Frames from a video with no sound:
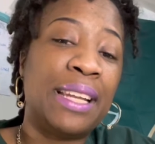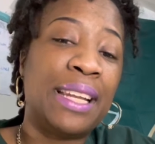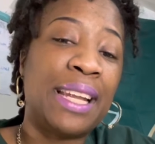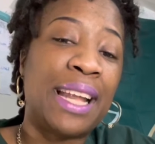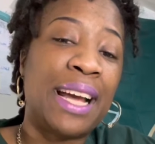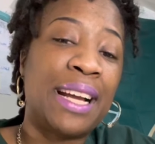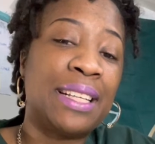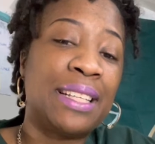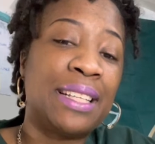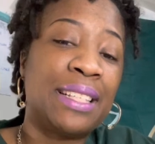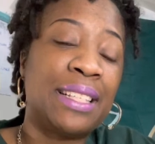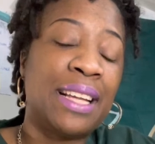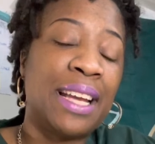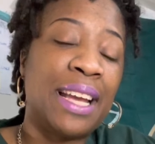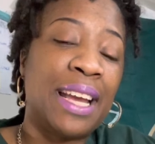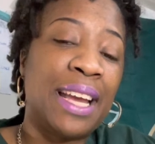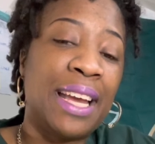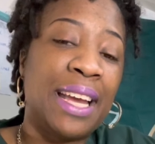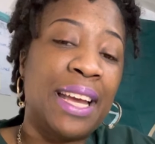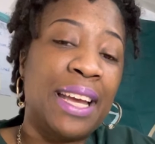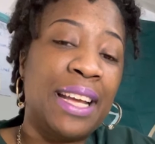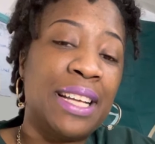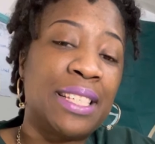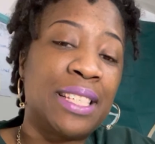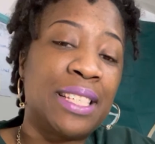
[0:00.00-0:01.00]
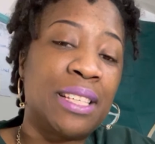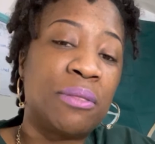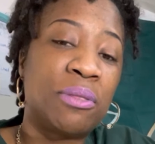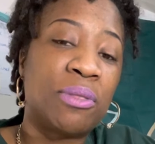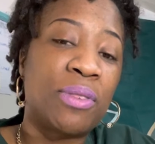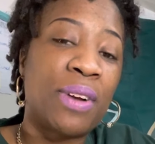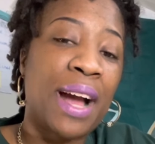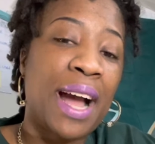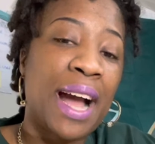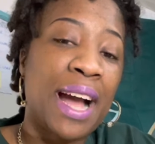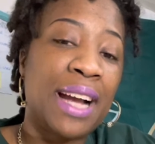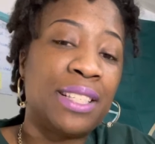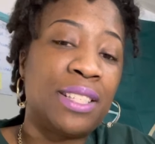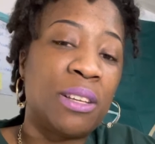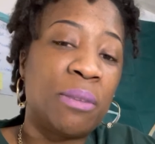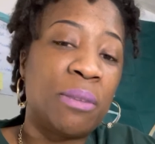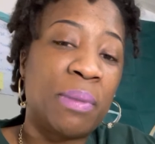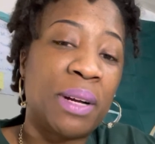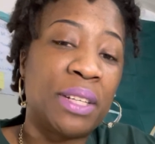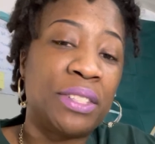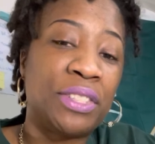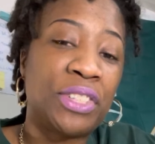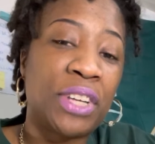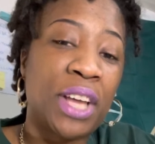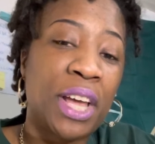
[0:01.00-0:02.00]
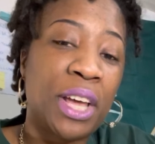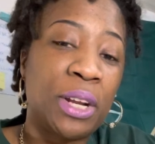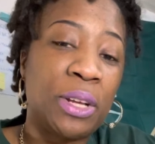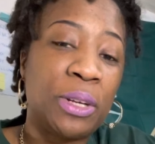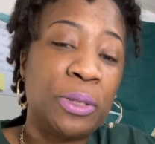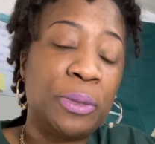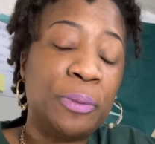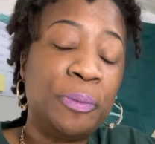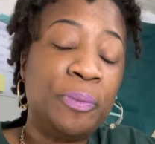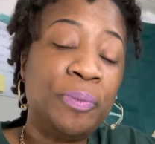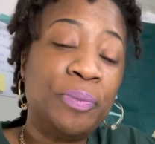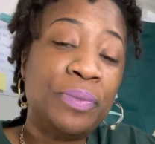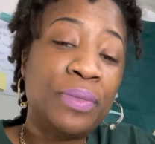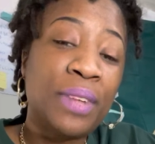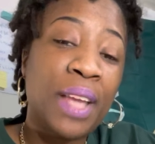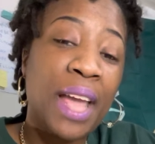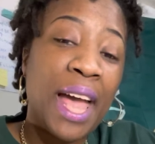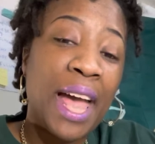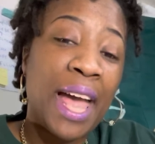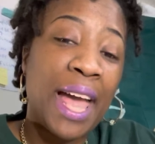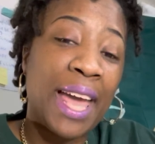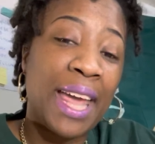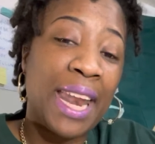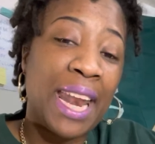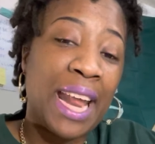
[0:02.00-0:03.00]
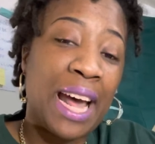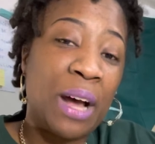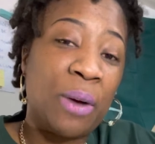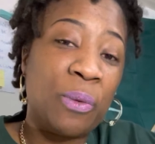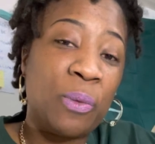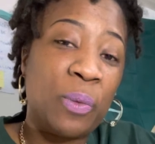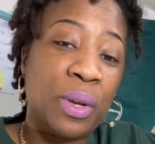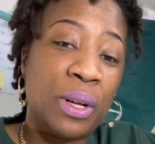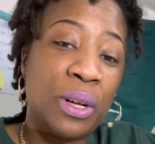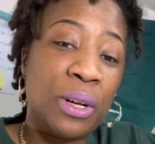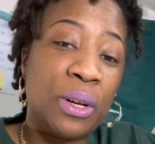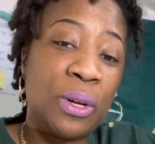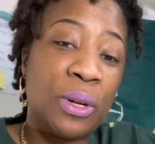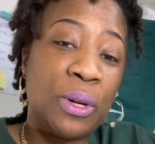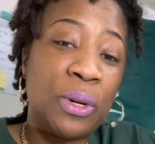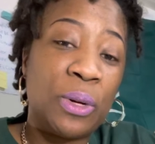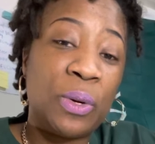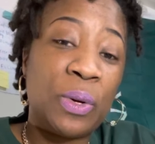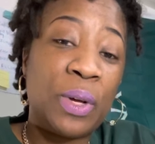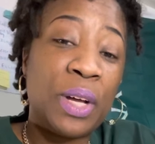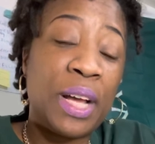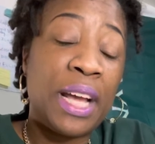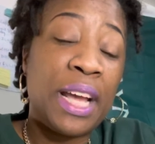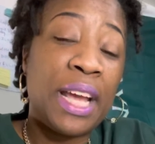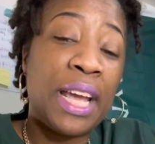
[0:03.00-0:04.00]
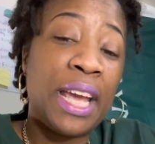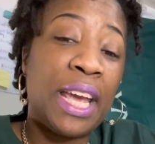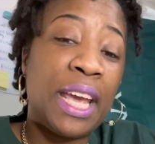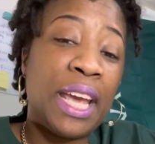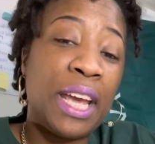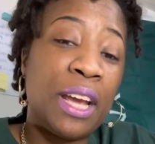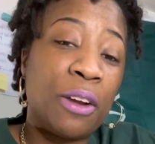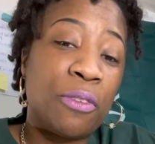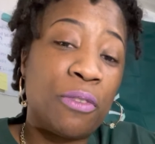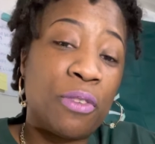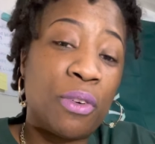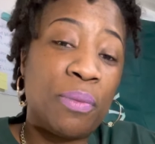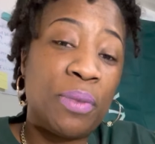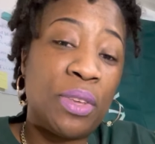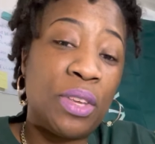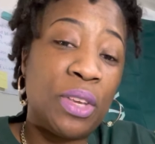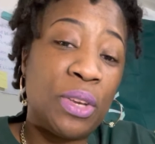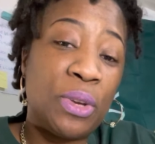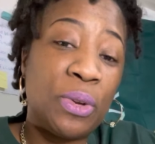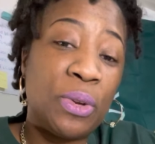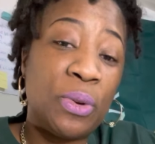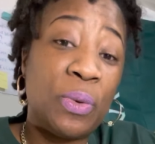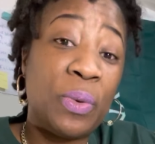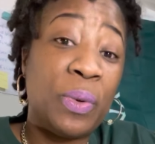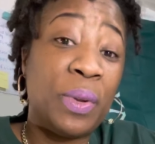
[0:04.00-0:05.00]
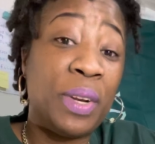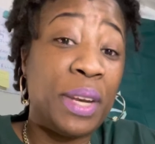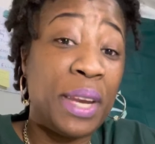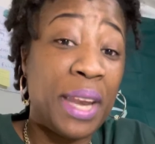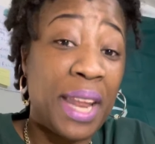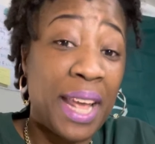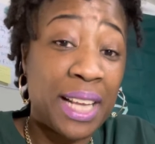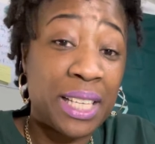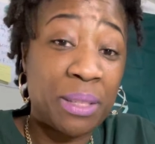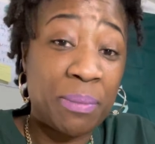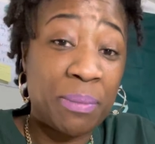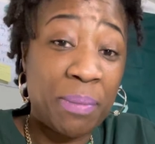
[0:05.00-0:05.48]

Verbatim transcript: Like and subscribe to my channel and I will hear from you next